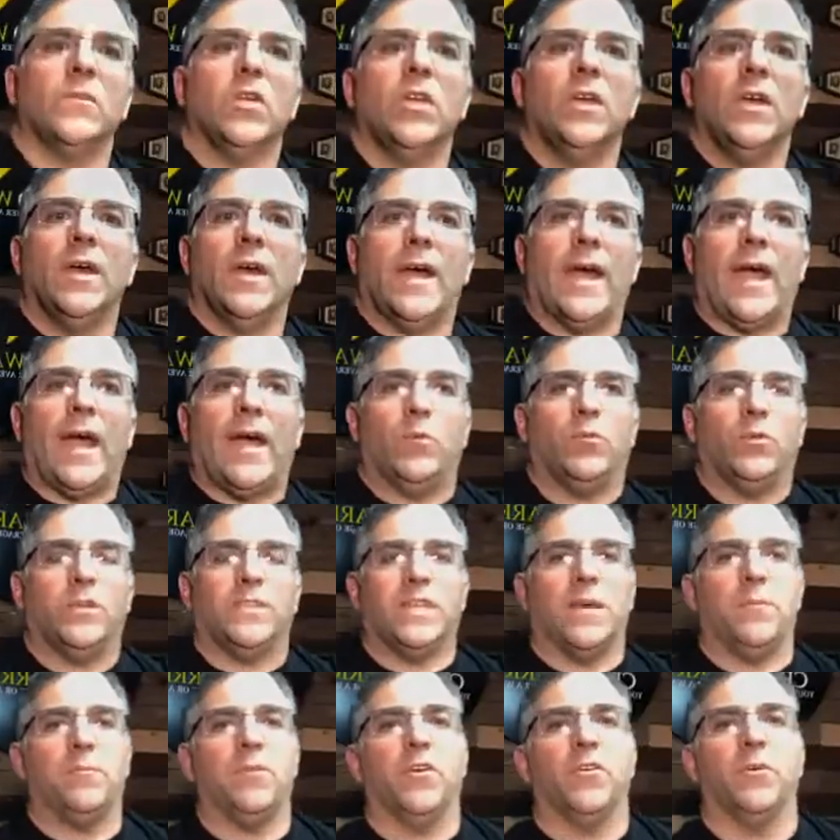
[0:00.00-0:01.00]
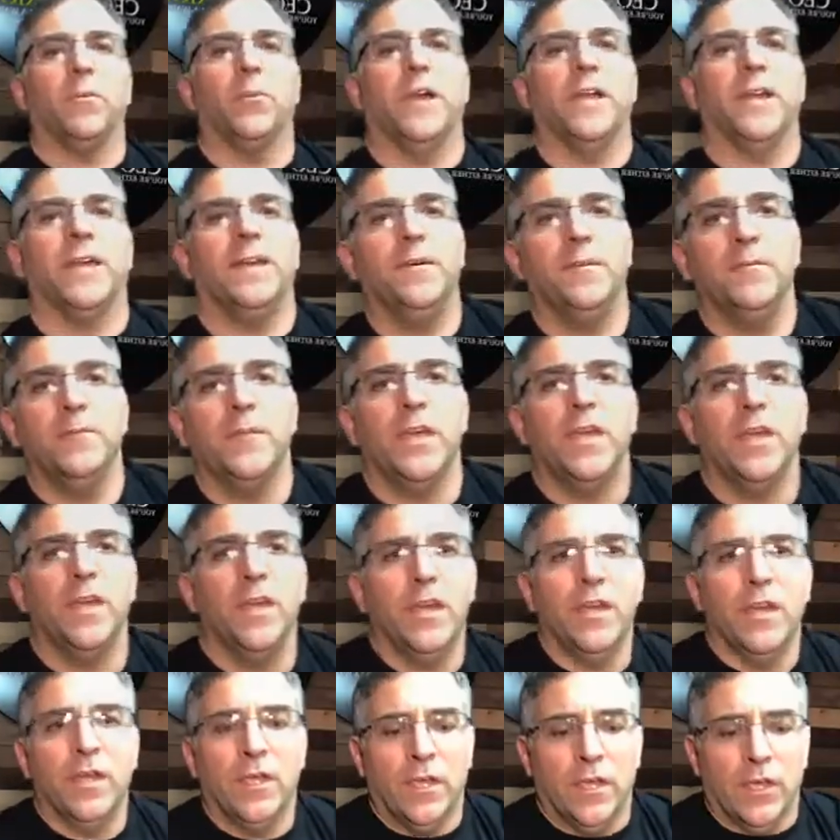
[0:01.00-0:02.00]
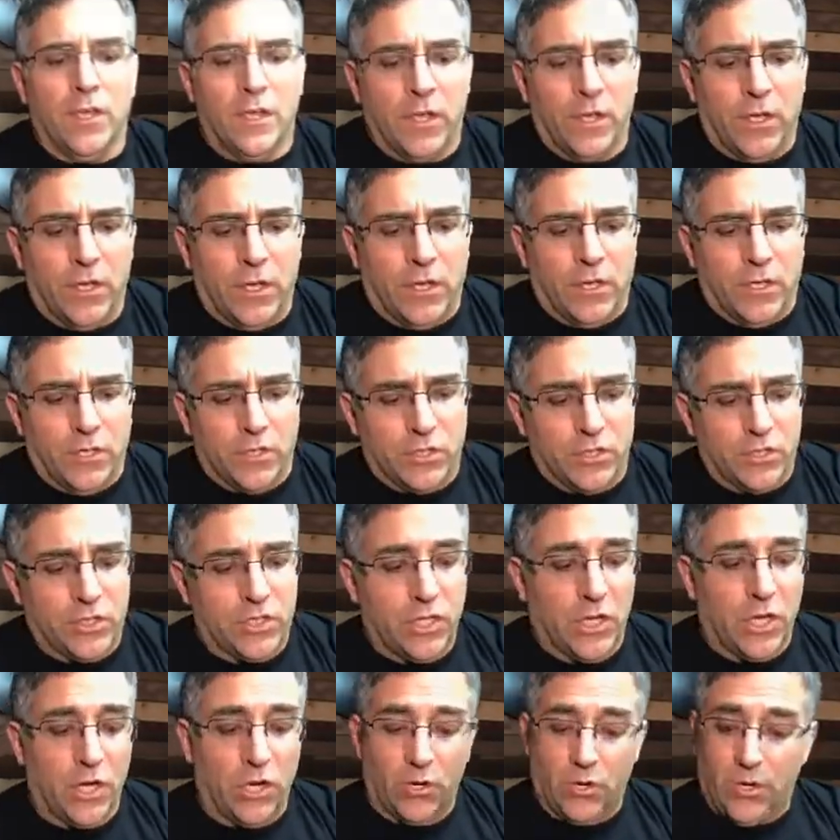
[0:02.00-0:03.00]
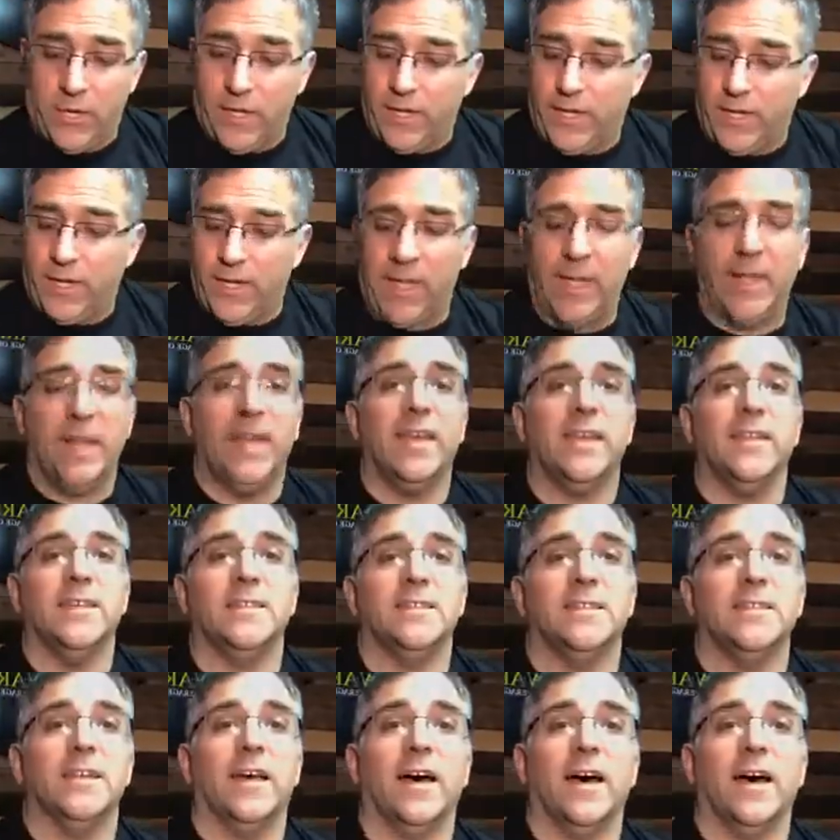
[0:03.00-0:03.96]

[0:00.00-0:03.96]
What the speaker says: Hey, what's up, everybody? So it is